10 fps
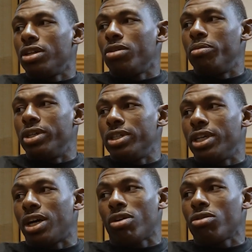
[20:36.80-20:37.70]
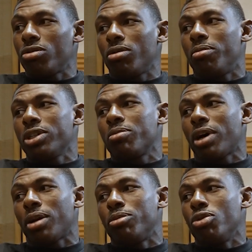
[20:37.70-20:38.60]
You know, but yeah, I don't know much
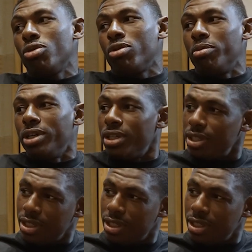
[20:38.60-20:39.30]
about Abdul, but